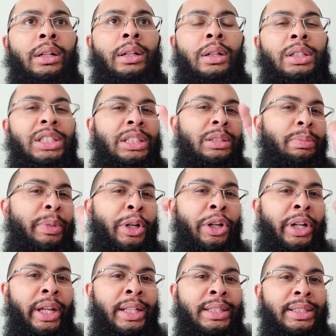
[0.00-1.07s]

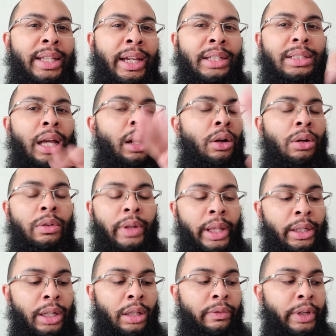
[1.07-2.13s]
spirit insects. I'll go over that
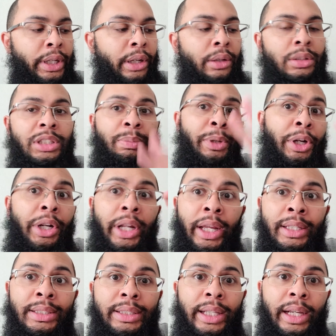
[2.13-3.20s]
in another video. Spirit
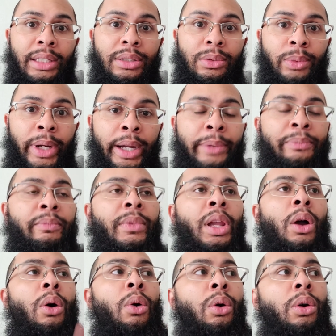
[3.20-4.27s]
insects, right?
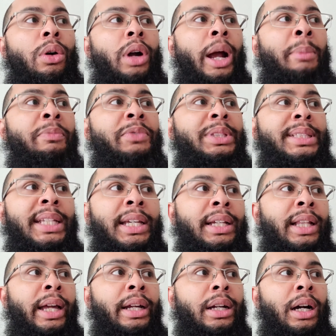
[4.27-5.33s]
Or I'm seeing
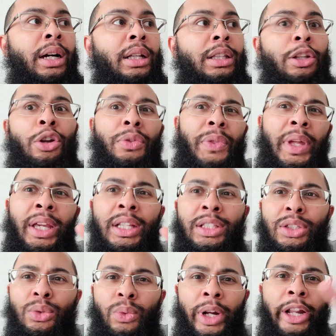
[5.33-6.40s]
like little
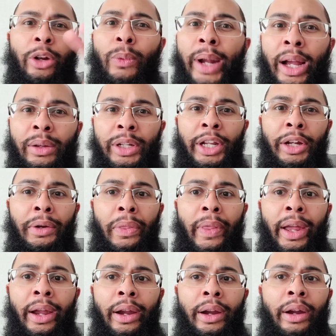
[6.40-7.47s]
things running around here and
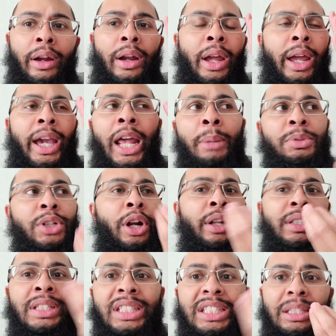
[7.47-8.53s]
there, and I'm starting
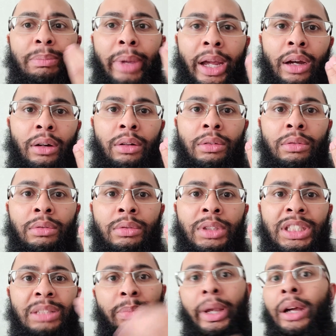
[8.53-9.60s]
to smell
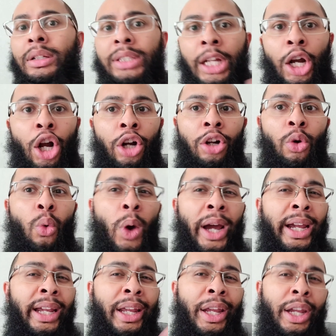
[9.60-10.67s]
smells that aren't
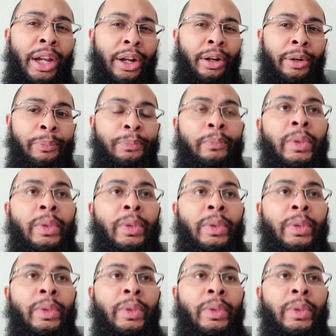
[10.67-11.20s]
quite here.